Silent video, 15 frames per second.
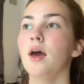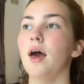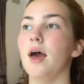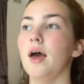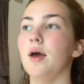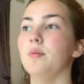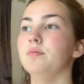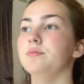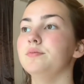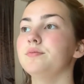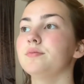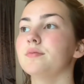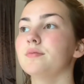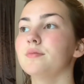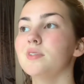
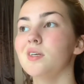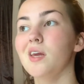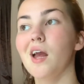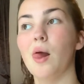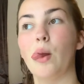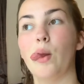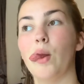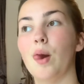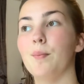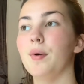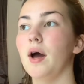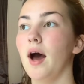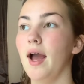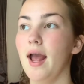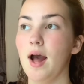So yeah,
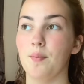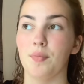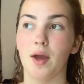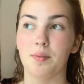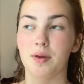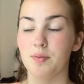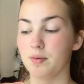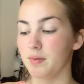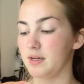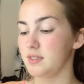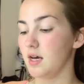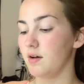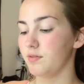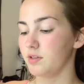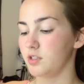but I'm keeping
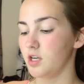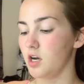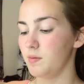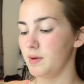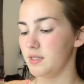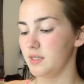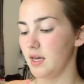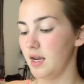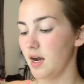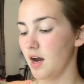myself so busy.